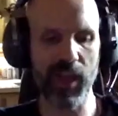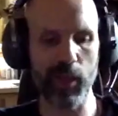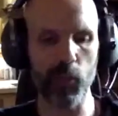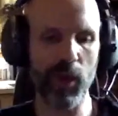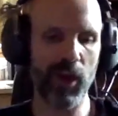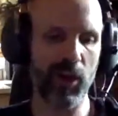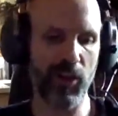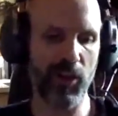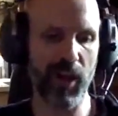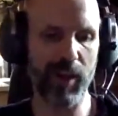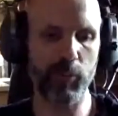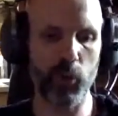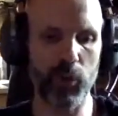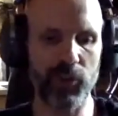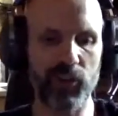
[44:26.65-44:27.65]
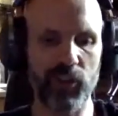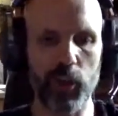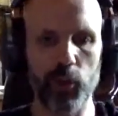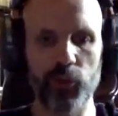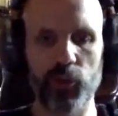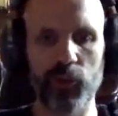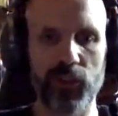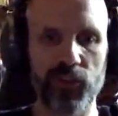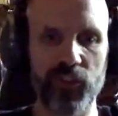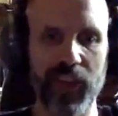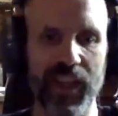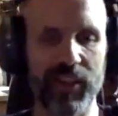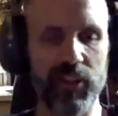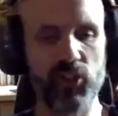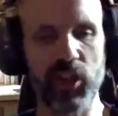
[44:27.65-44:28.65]
well, I'm going to go do this
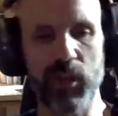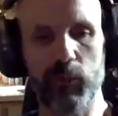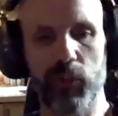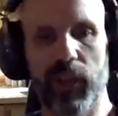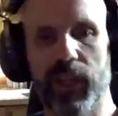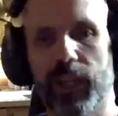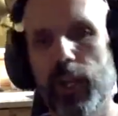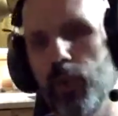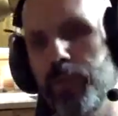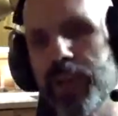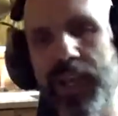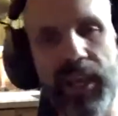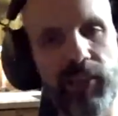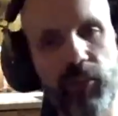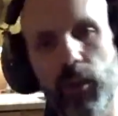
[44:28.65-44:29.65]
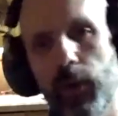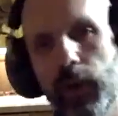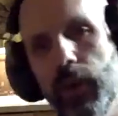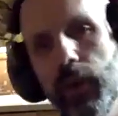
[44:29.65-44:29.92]
thing. The GM's like, nope, you can't do it.